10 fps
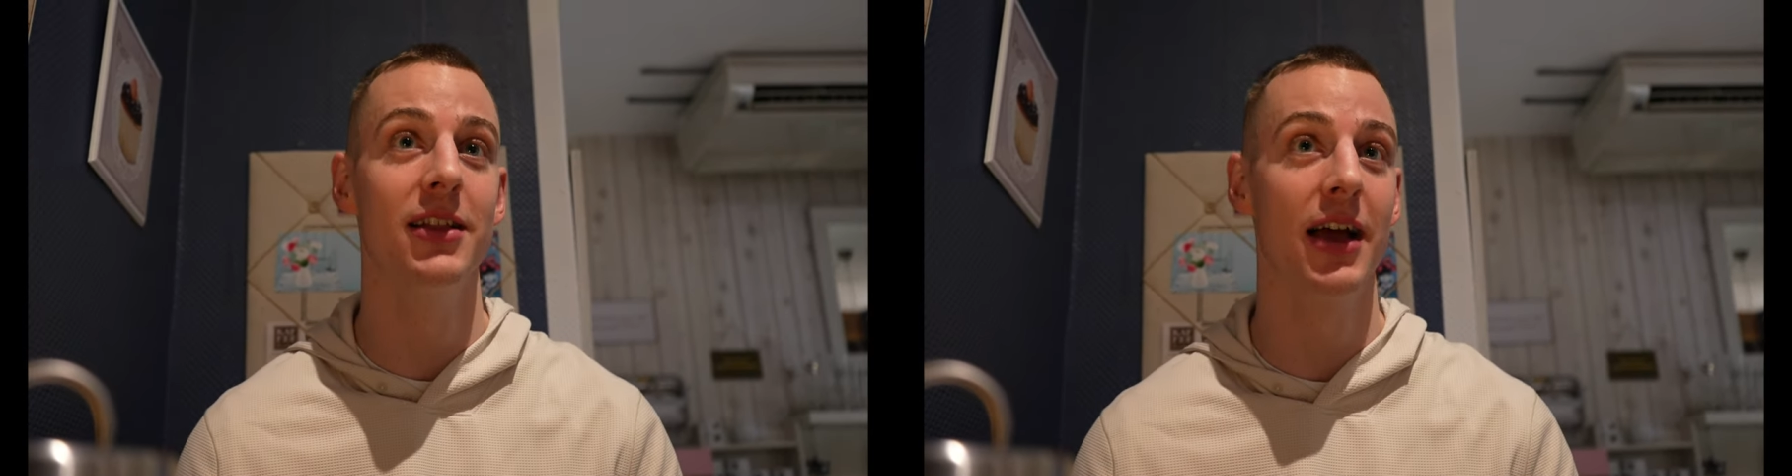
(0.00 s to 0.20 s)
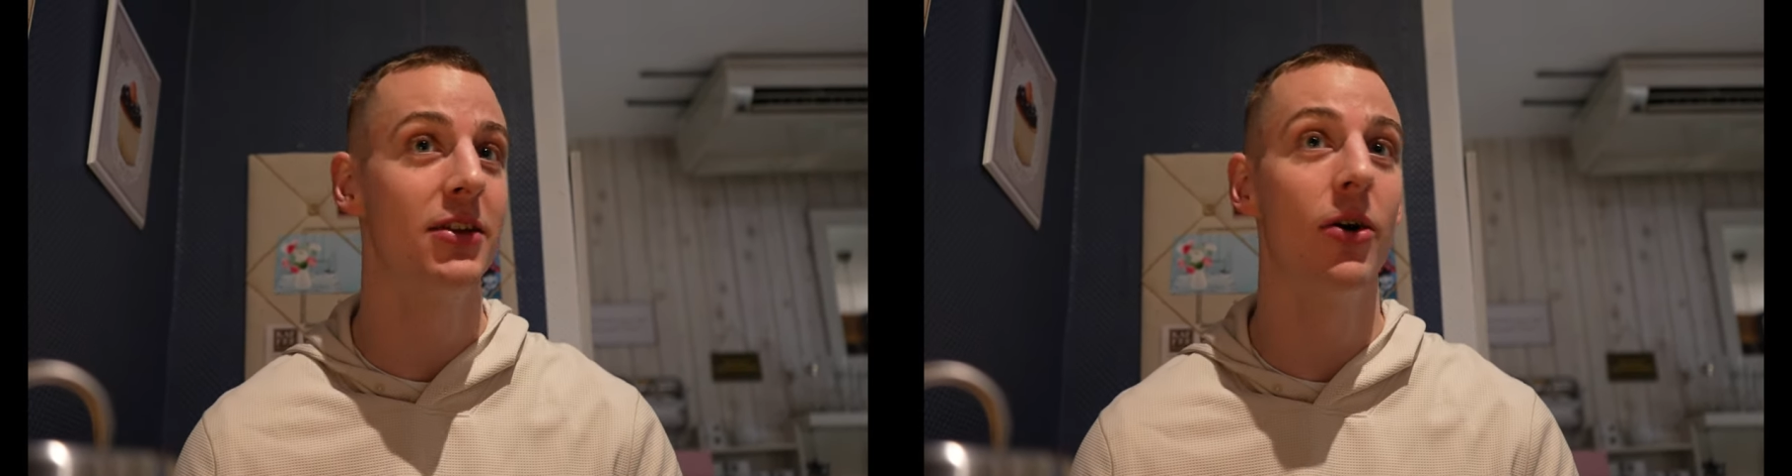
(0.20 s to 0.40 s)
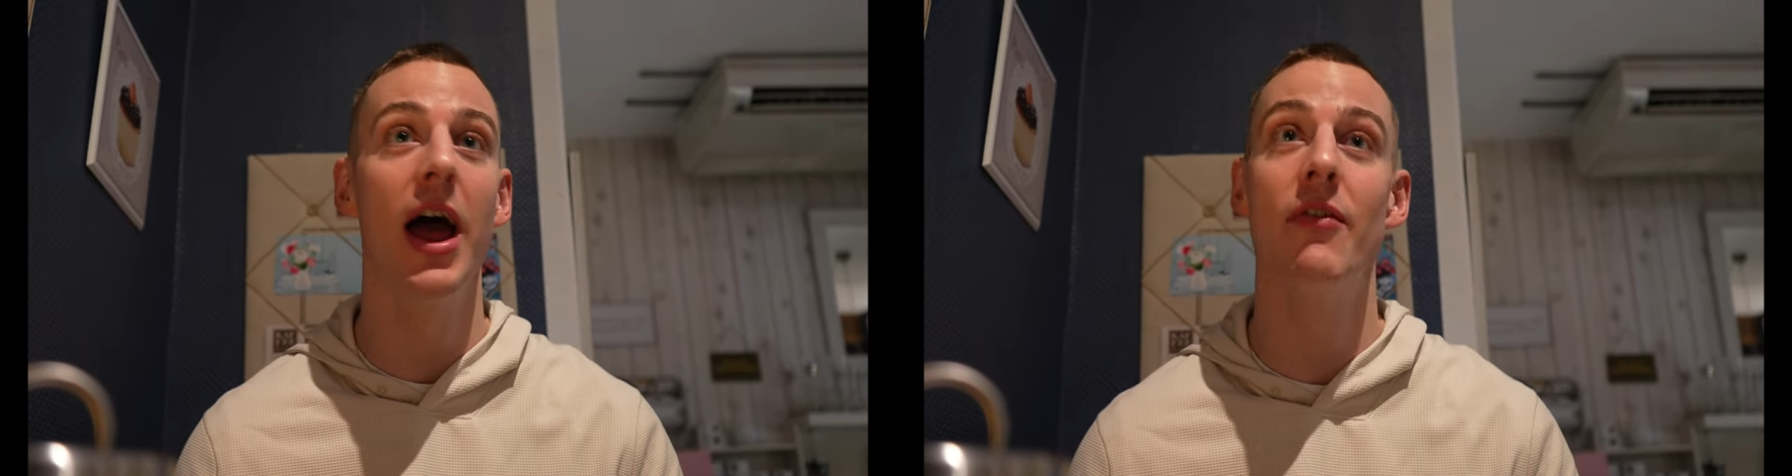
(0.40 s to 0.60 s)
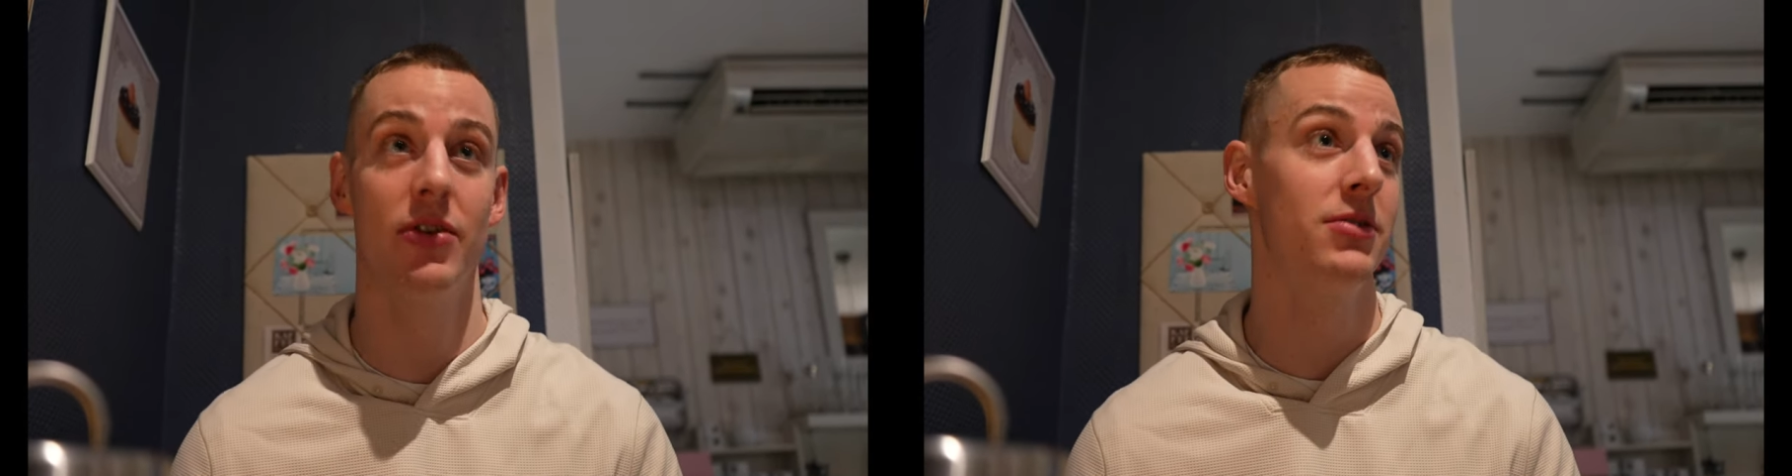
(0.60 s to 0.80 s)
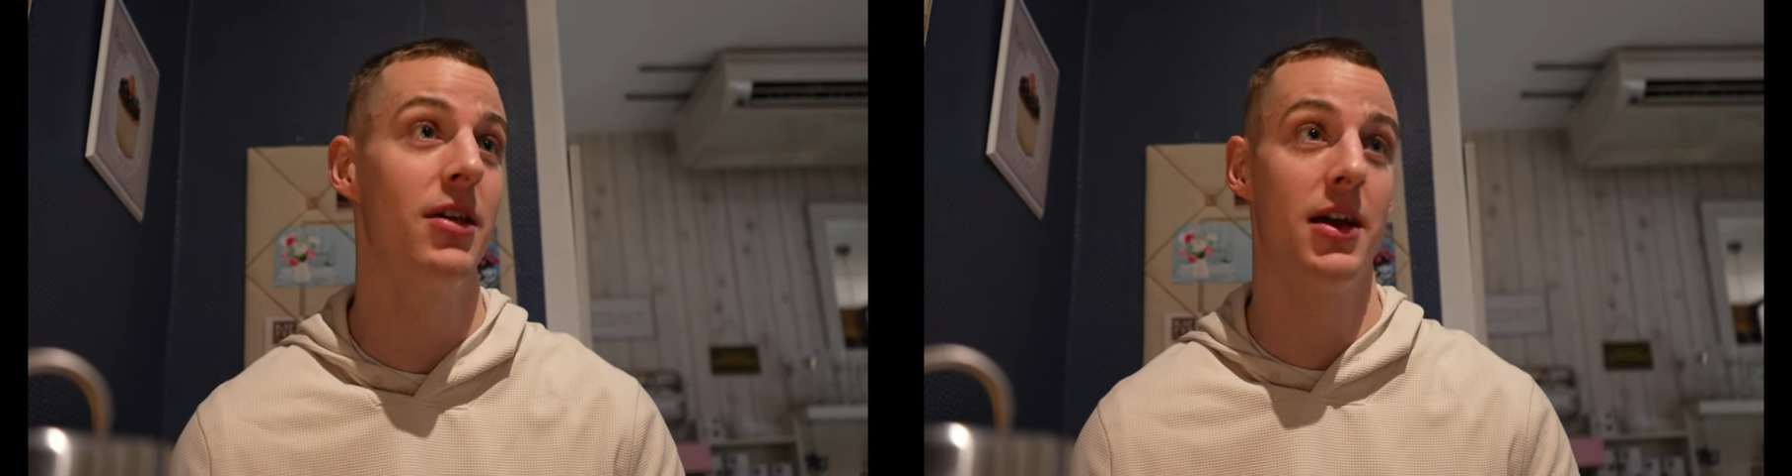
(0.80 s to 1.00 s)
Like, don't
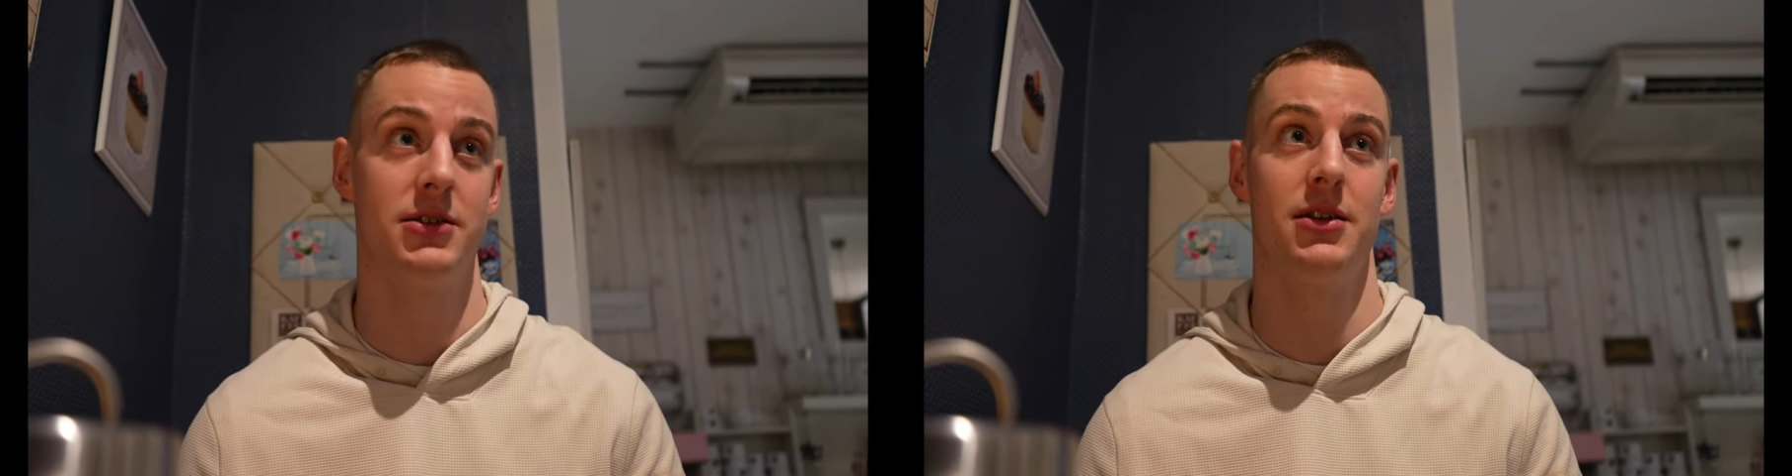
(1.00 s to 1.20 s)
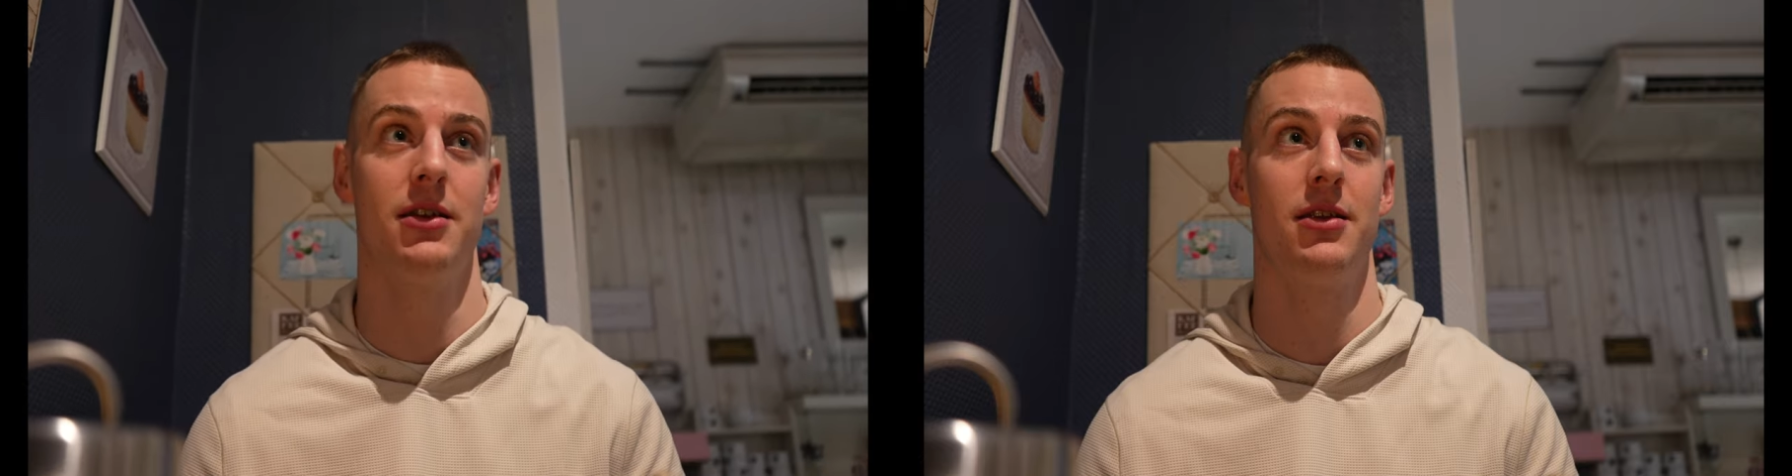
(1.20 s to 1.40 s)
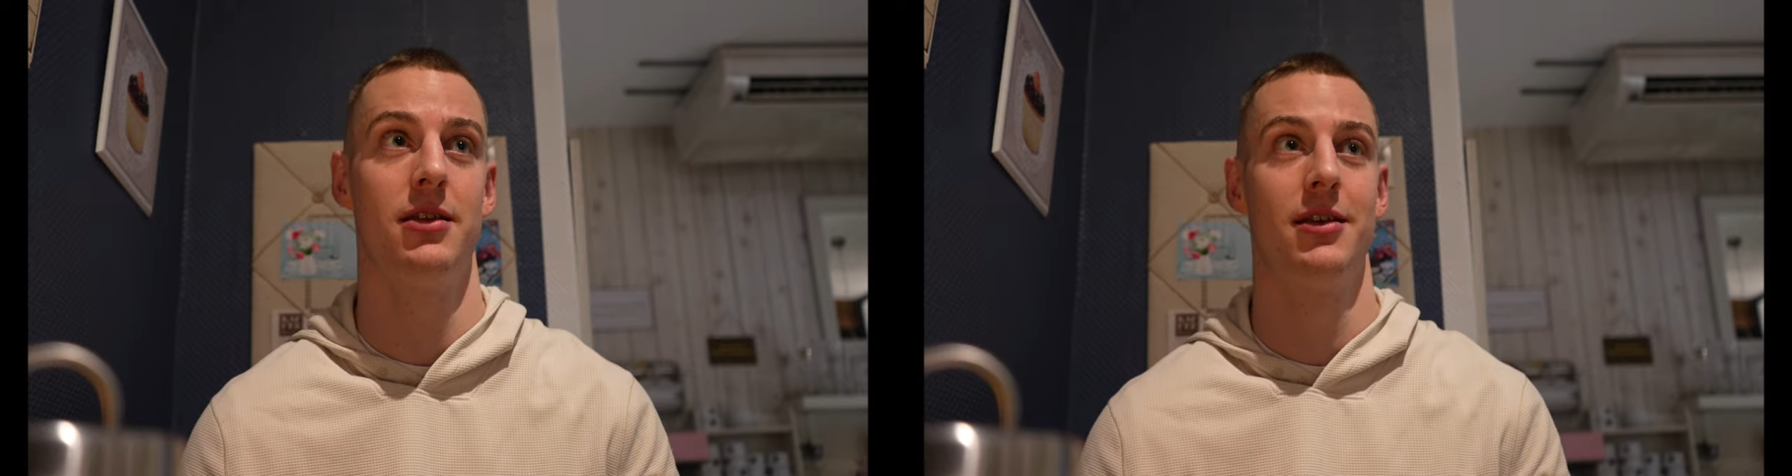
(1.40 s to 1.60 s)
ever do that shit.